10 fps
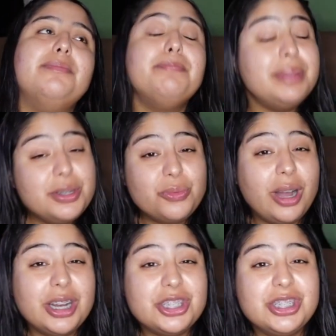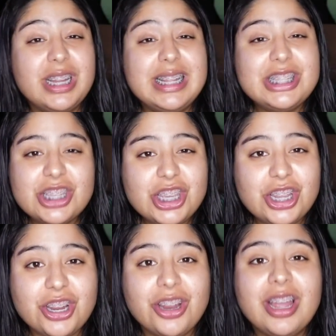binge watched
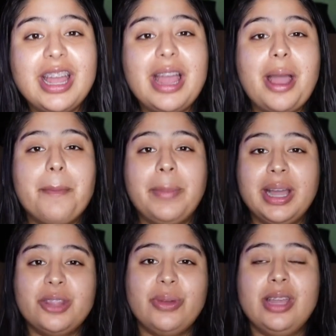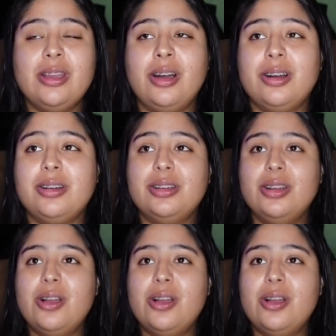Insecure. By the way, y'all,